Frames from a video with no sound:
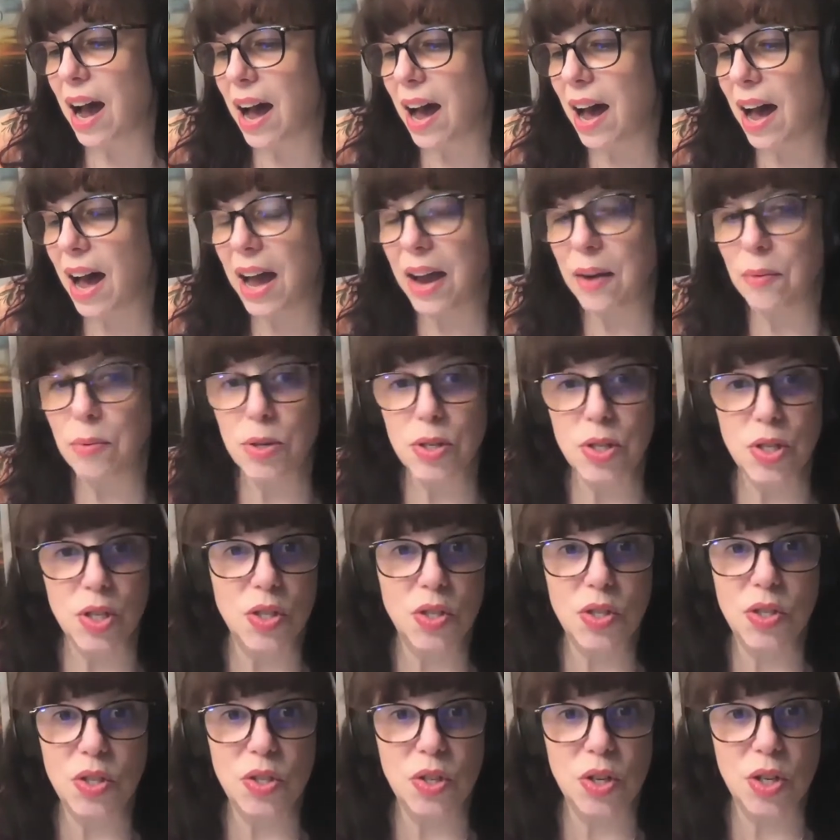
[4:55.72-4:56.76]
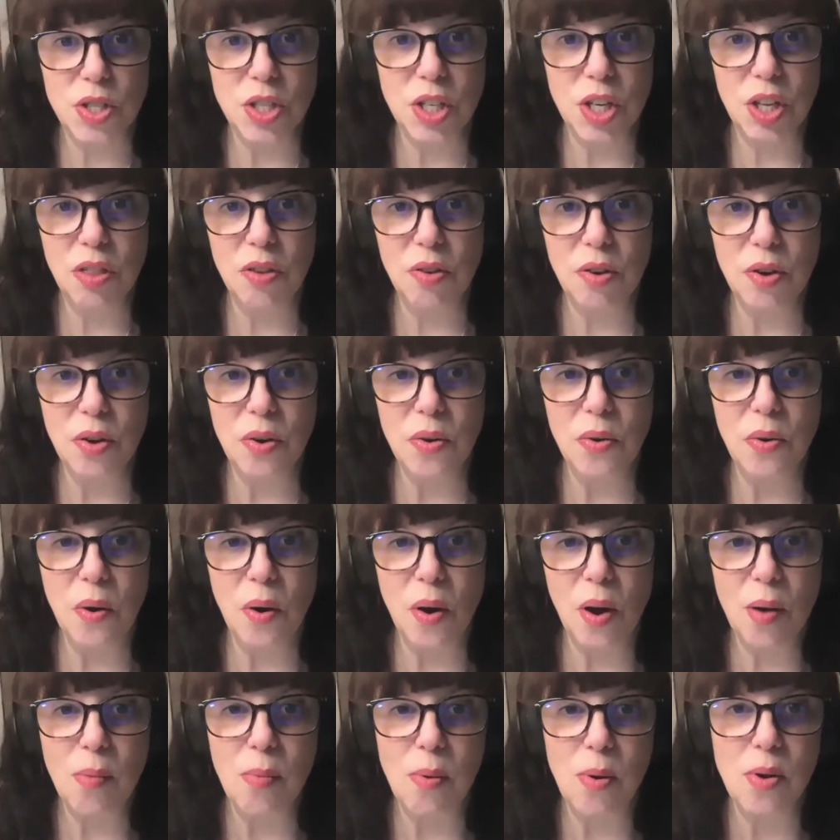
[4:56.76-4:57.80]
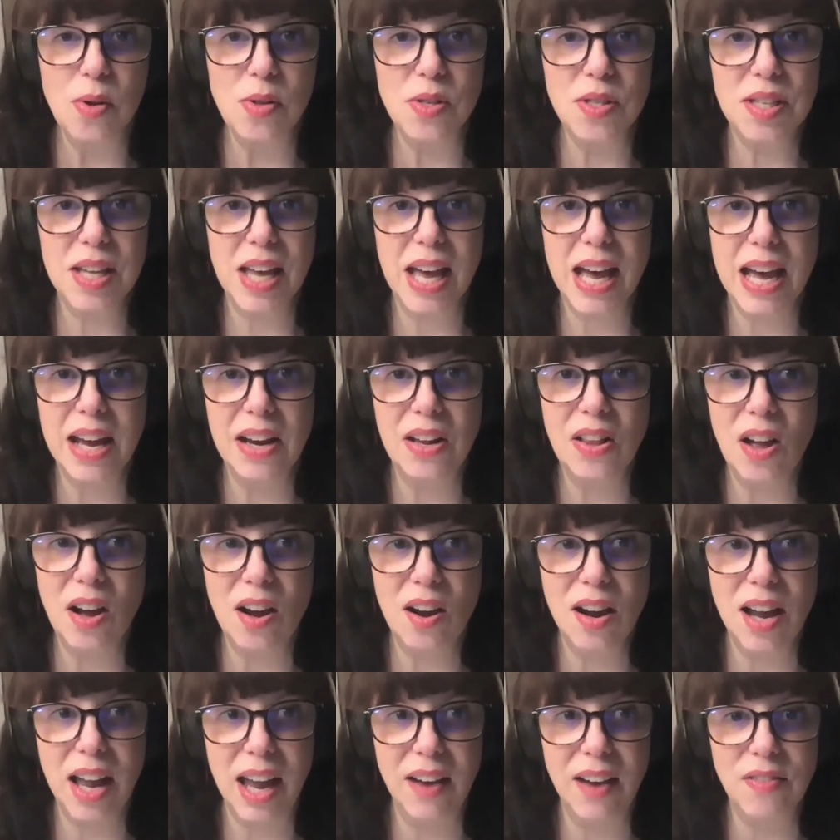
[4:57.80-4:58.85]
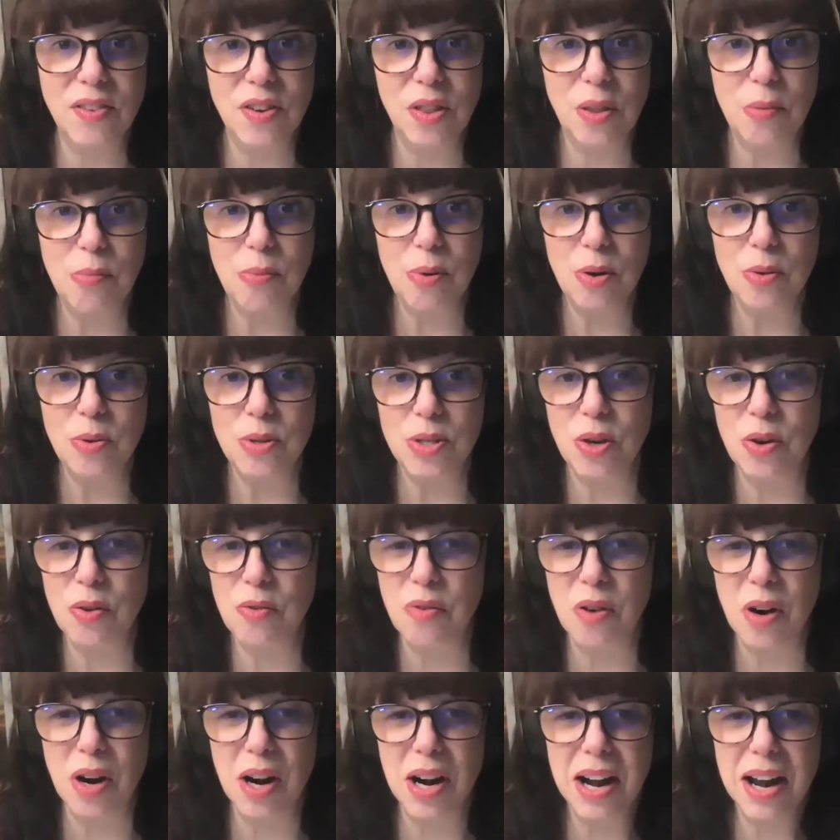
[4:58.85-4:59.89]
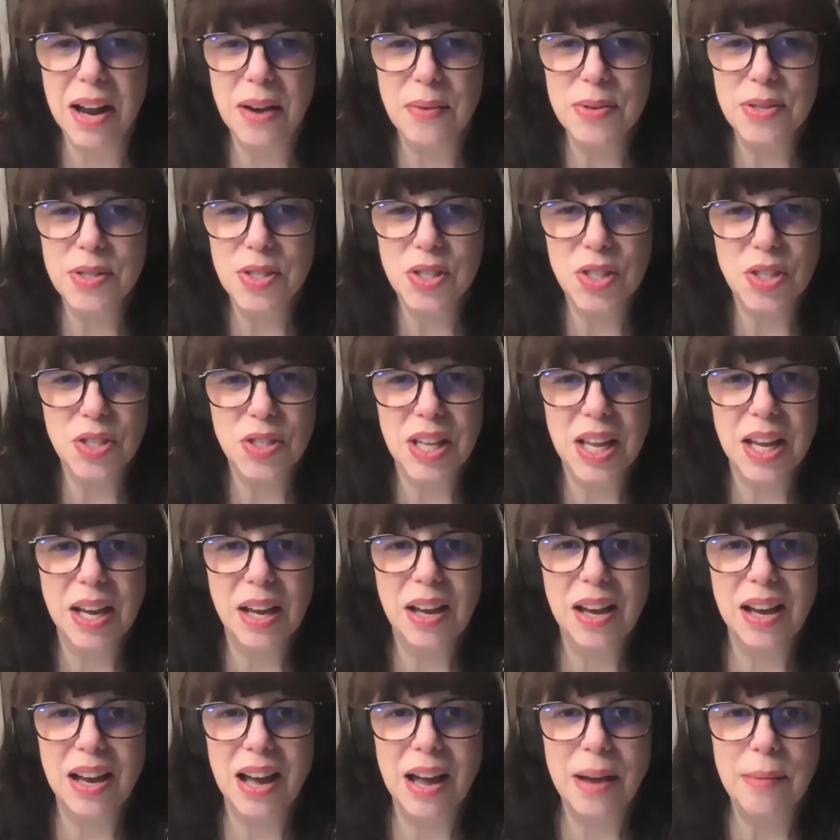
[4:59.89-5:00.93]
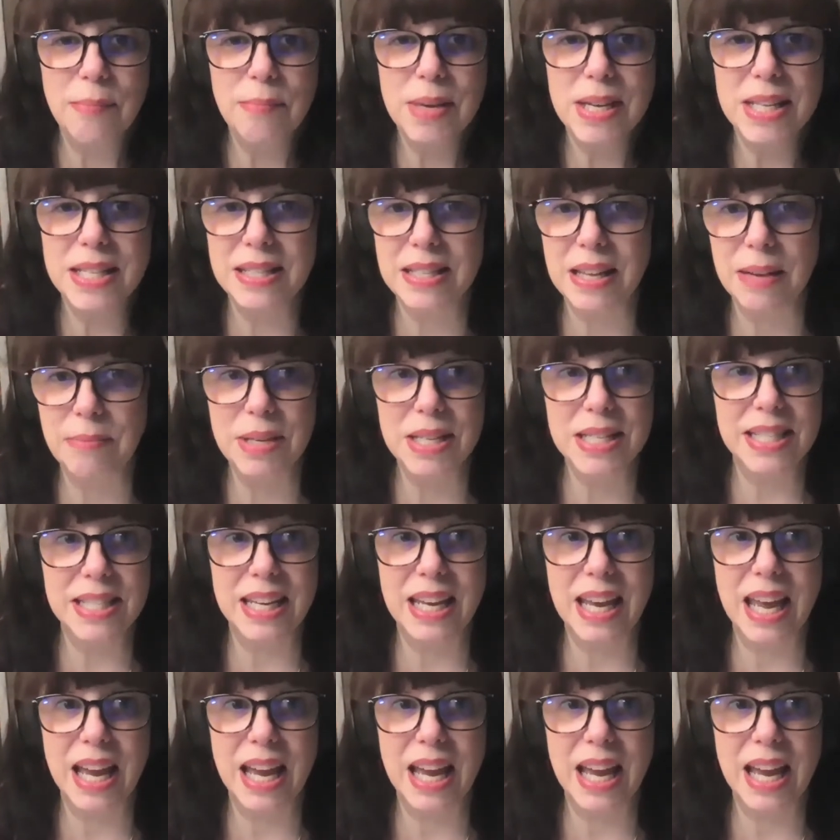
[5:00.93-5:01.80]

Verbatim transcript: I was just searching through Audible's catalog after the book was over, and I was just like, I'm missing